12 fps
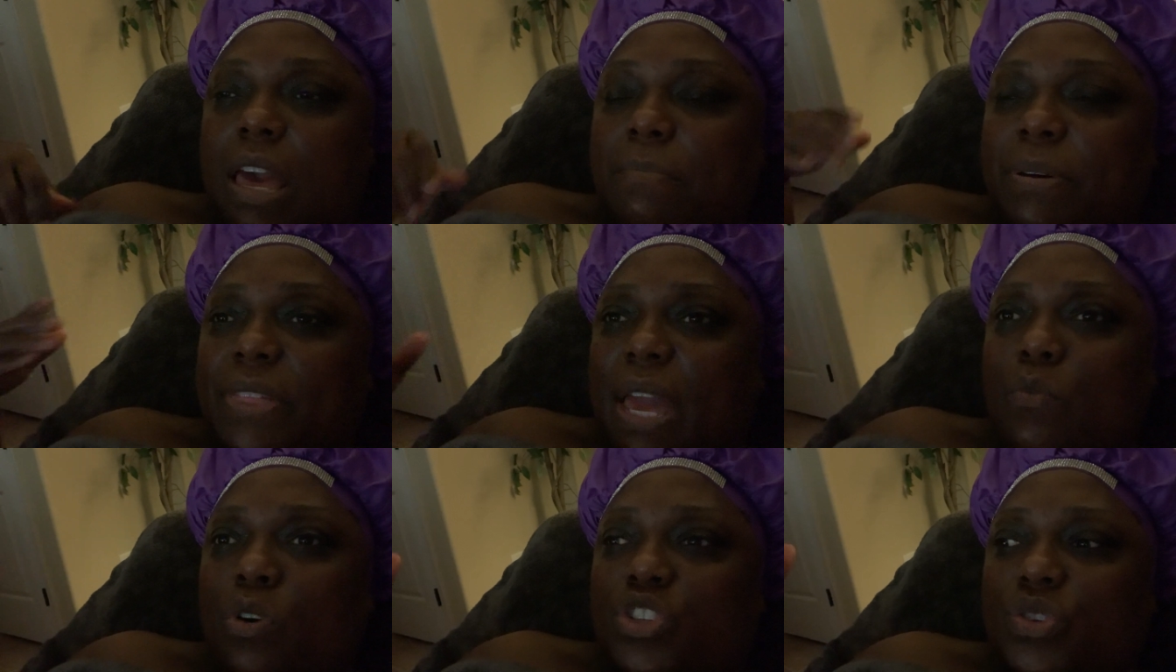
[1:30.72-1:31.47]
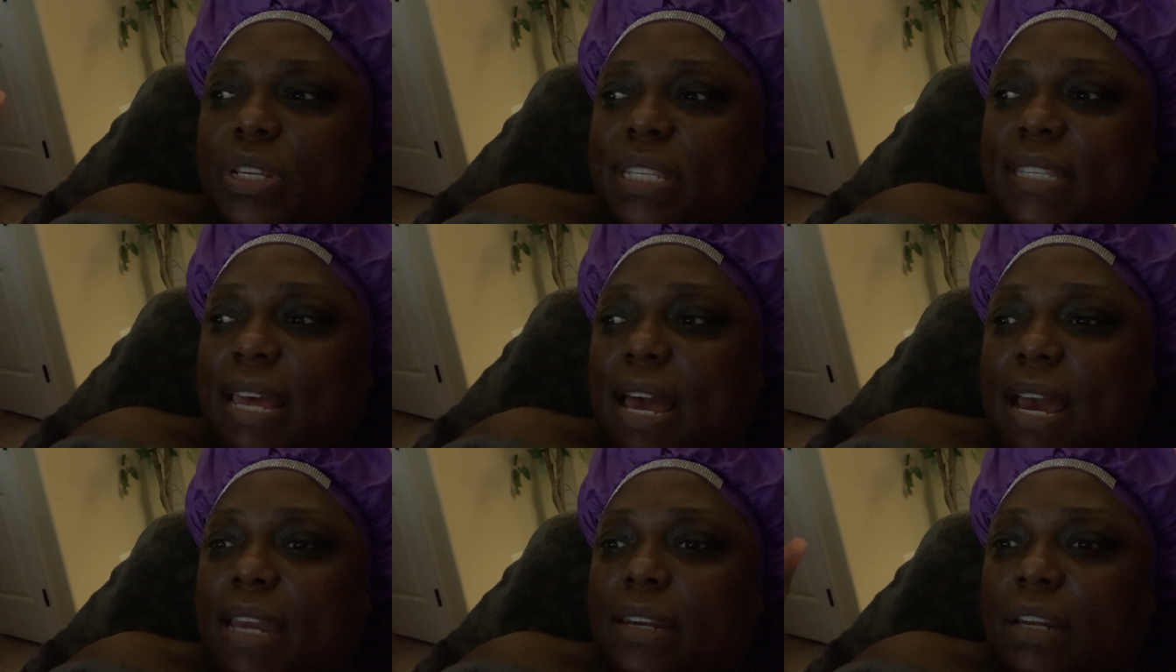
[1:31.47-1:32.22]
But they want you to
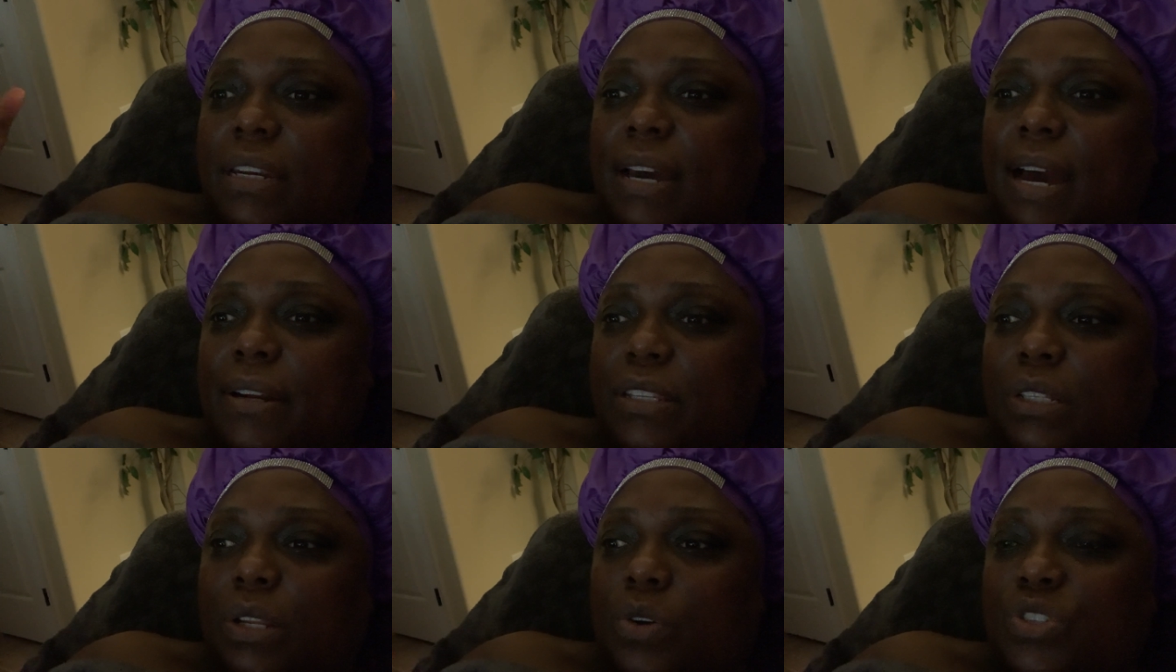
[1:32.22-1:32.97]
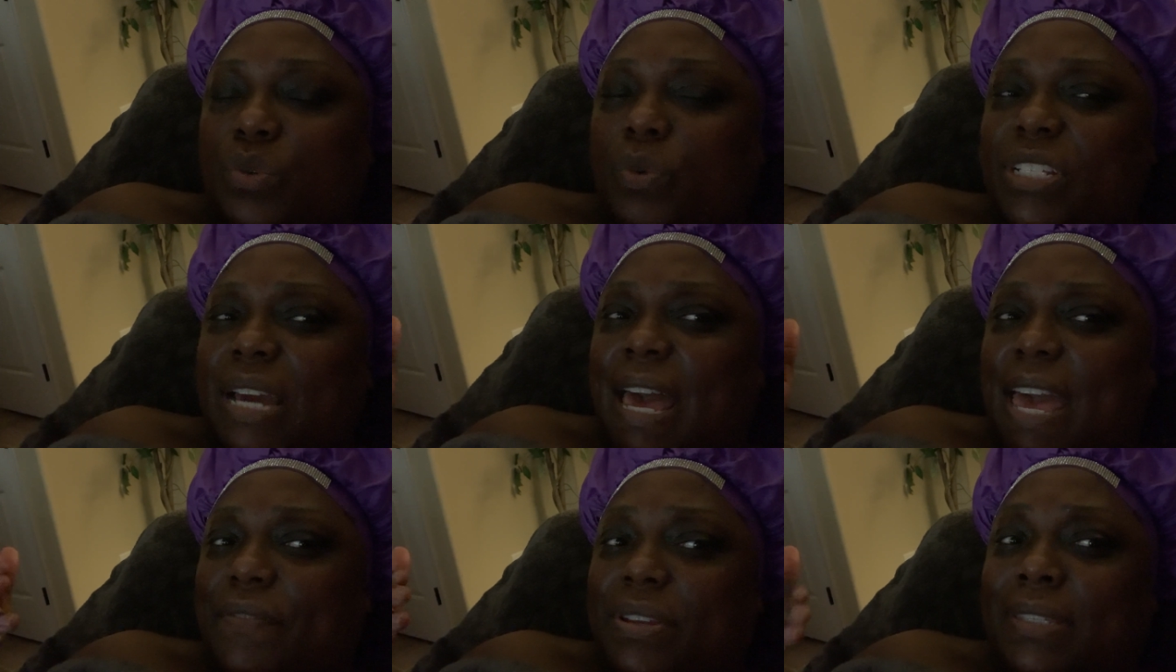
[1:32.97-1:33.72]
sign a non-disclosure, which I
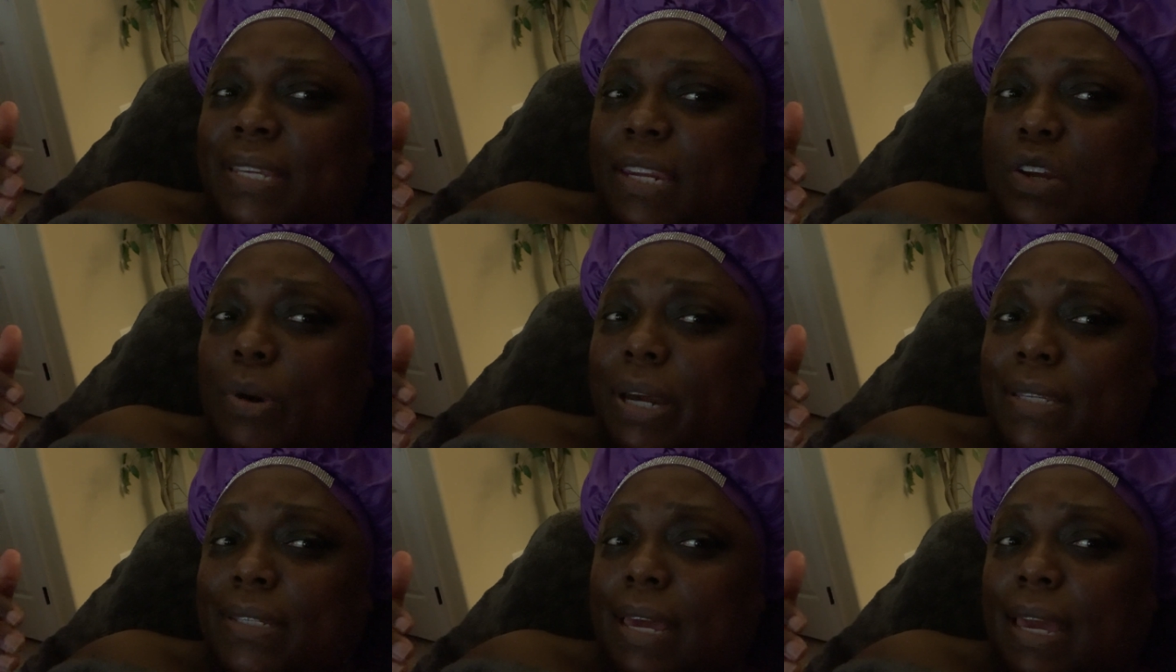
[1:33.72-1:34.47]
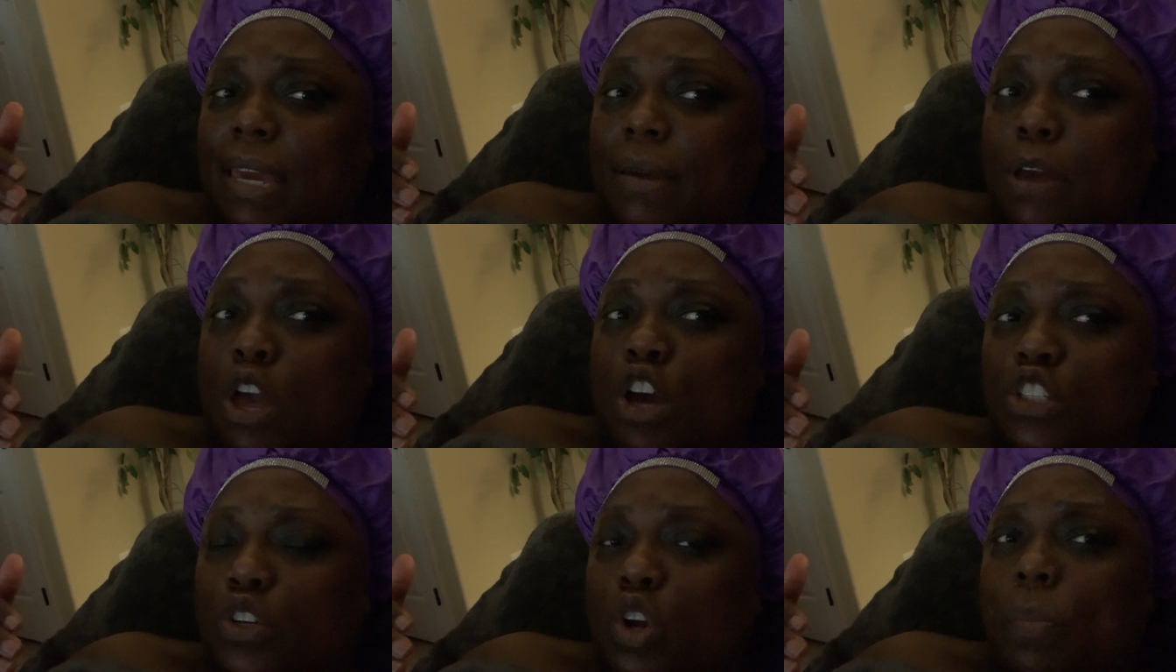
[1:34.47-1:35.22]
haven't said nobody's name,
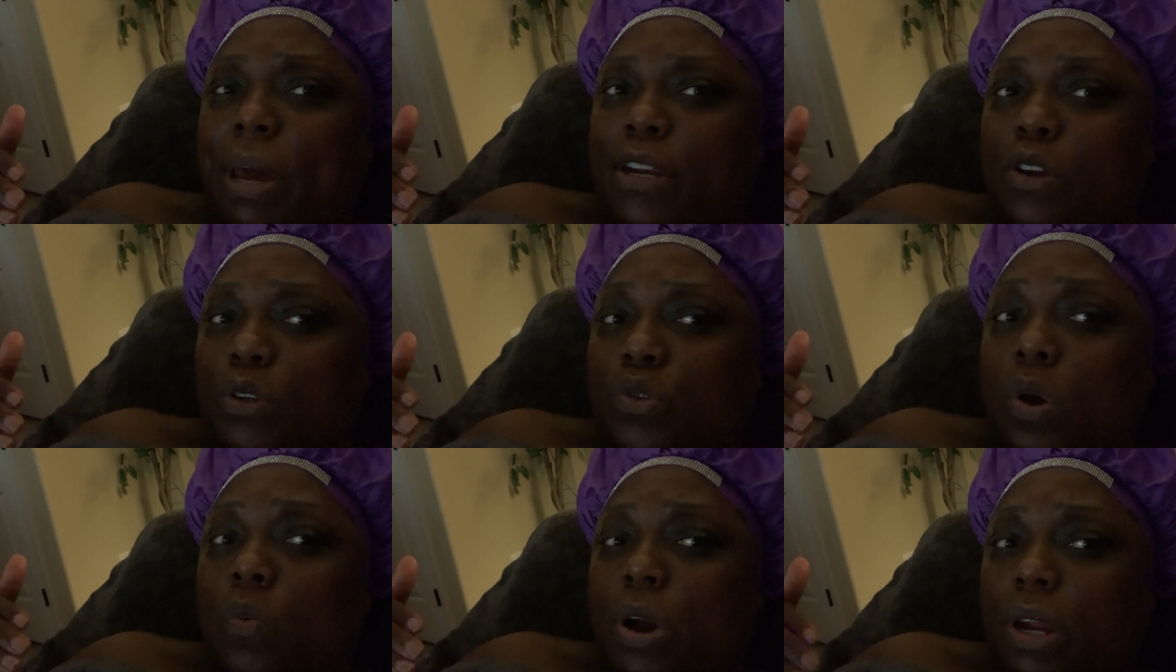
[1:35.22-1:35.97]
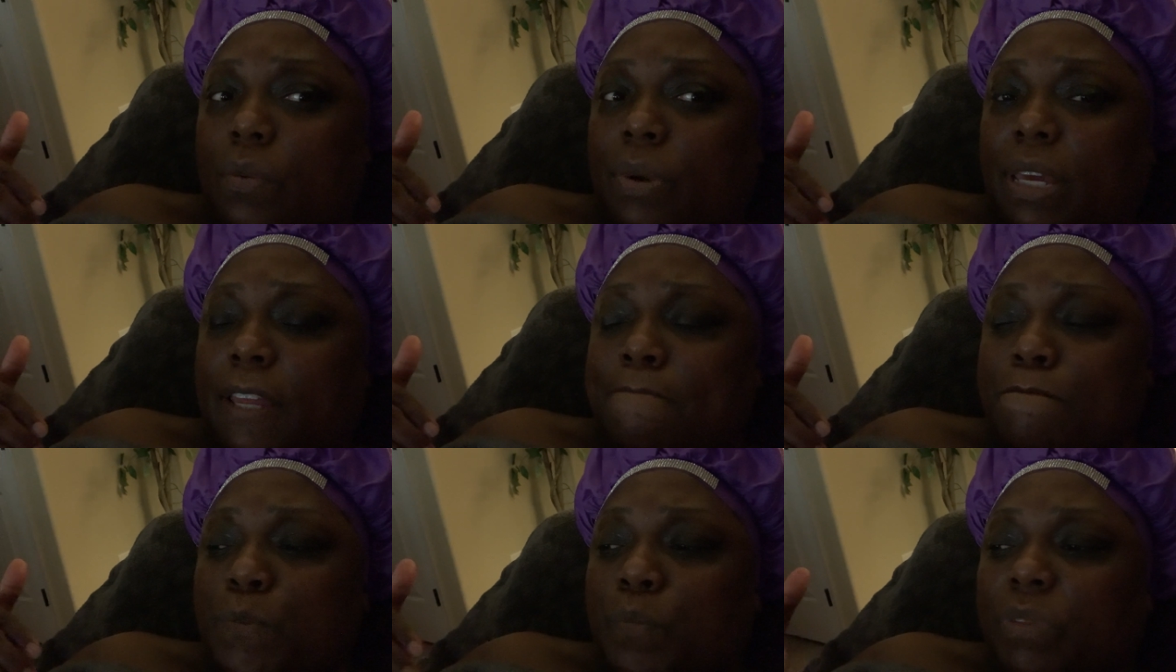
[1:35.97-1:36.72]
so nobody knows who I'm working with.
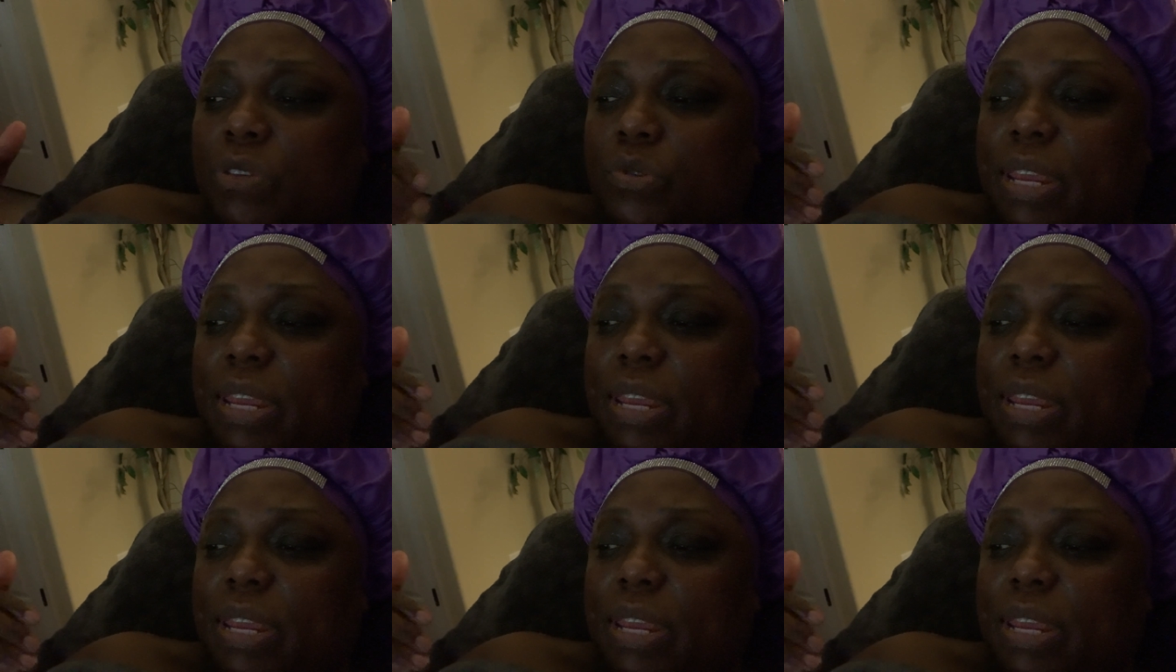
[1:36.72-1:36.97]
So